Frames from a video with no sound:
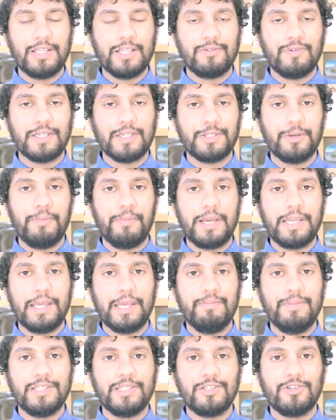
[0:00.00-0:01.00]
as
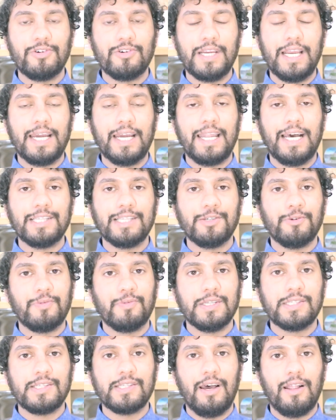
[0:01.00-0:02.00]
WrestleMania Mystery, and as a
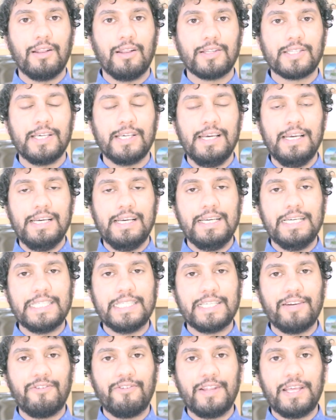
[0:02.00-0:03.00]
result,
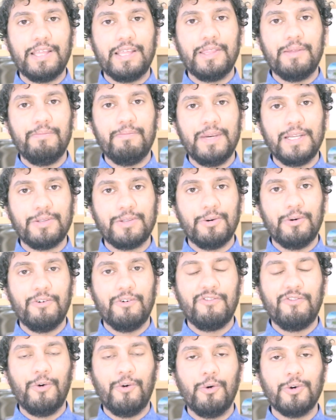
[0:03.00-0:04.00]
is definitely in the
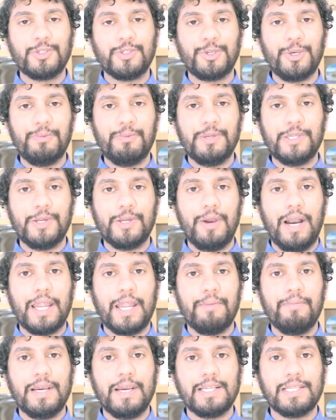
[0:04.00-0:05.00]
middle for Scooby-Doo
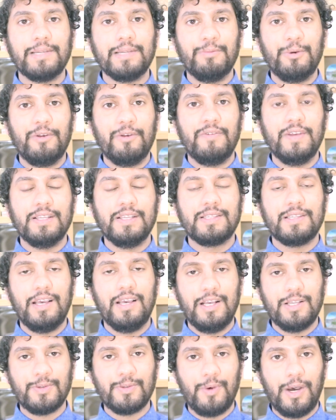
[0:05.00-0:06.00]
animated movies
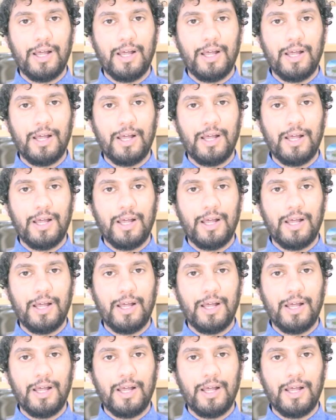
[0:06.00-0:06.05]
as